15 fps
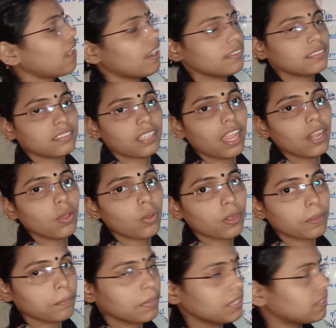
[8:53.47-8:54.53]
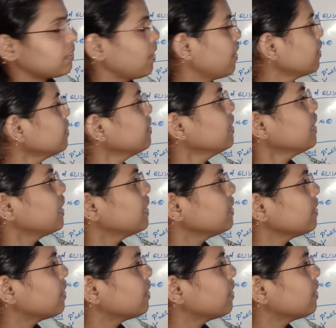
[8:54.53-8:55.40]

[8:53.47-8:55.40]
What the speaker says: at colorimeter in